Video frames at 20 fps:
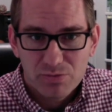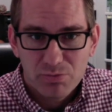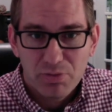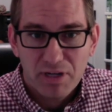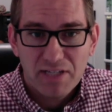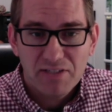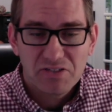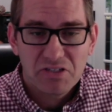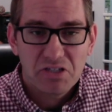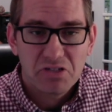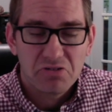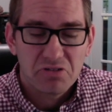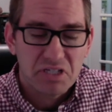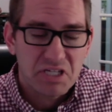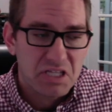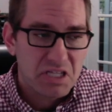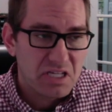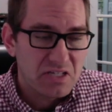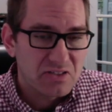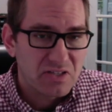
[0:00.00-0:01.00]
Basically,
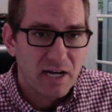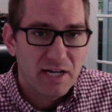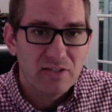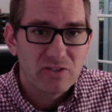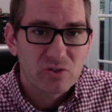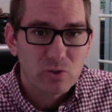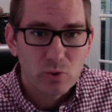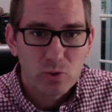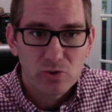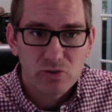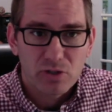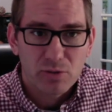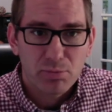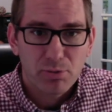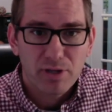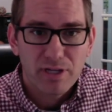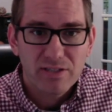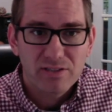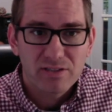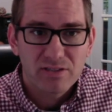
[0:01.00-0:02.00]
these high schools are
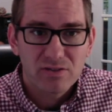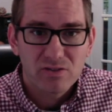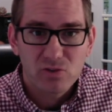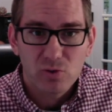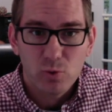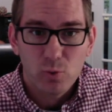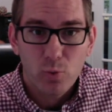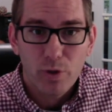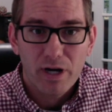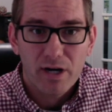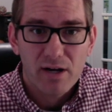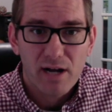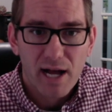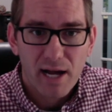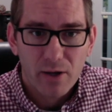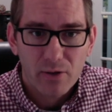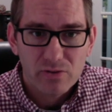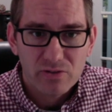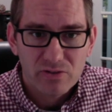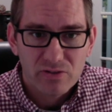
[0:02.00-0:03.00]
places to
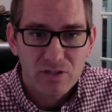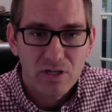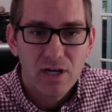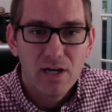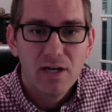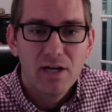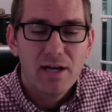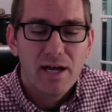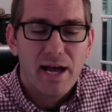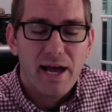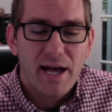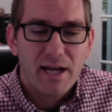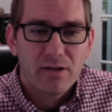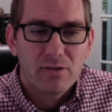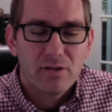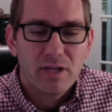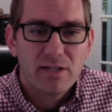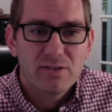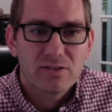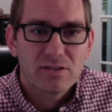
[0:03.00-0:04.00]
warehouse
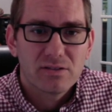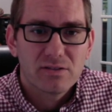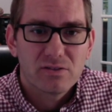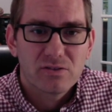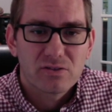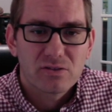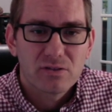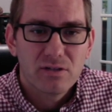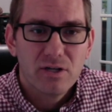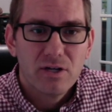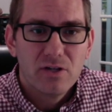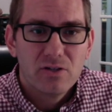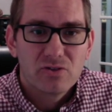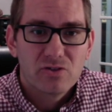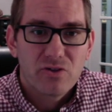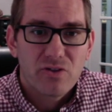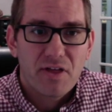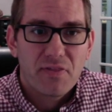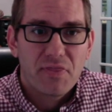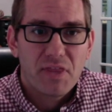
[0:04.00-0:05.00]
adolescents
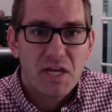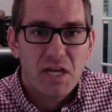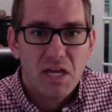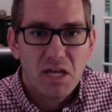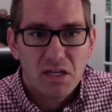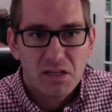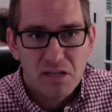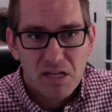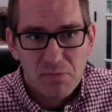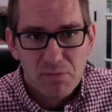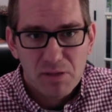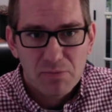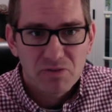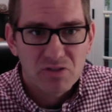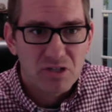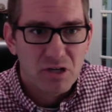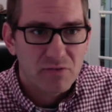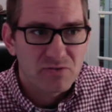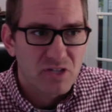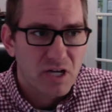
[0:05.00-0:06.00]
so that they keep
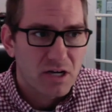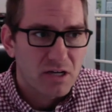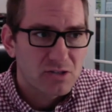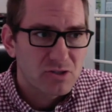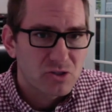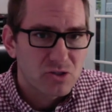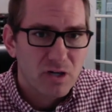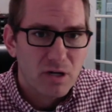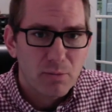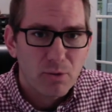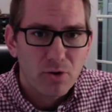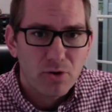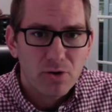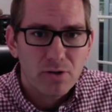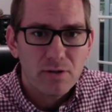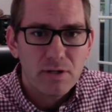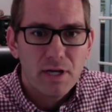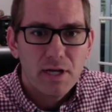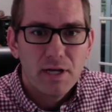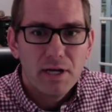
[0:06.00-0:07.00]
themselves out of
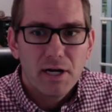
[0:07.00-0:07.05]
trouble.